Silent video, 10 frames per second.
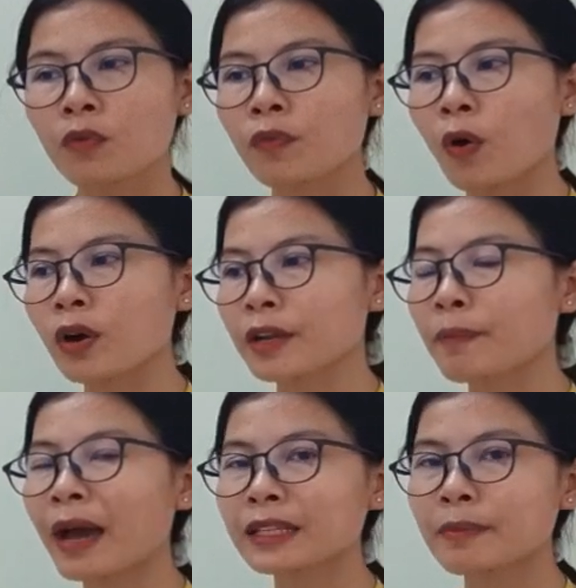for
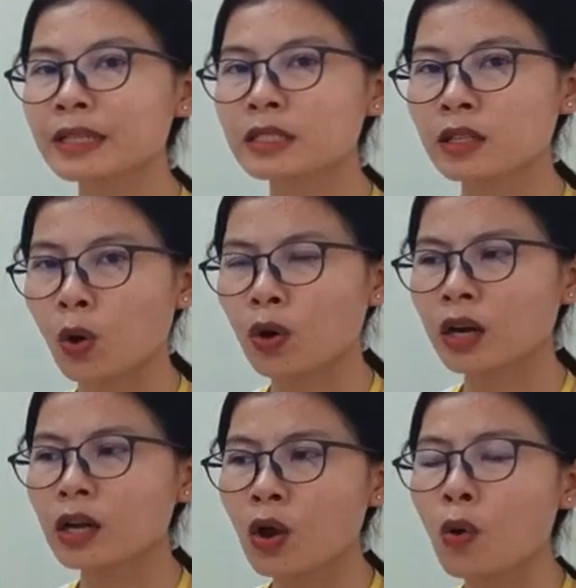department
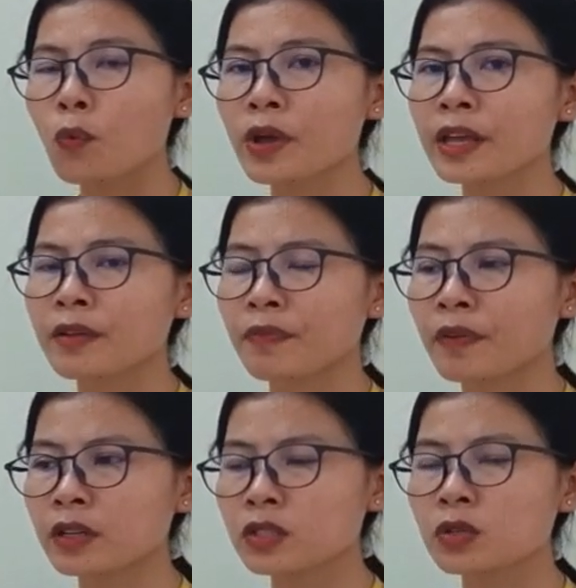store we
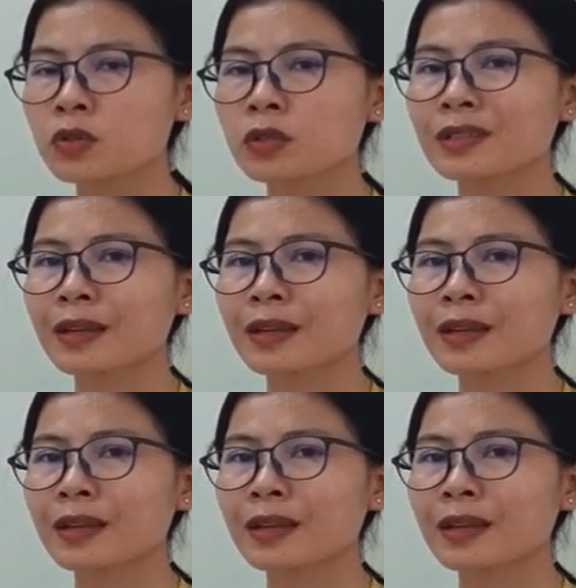refer to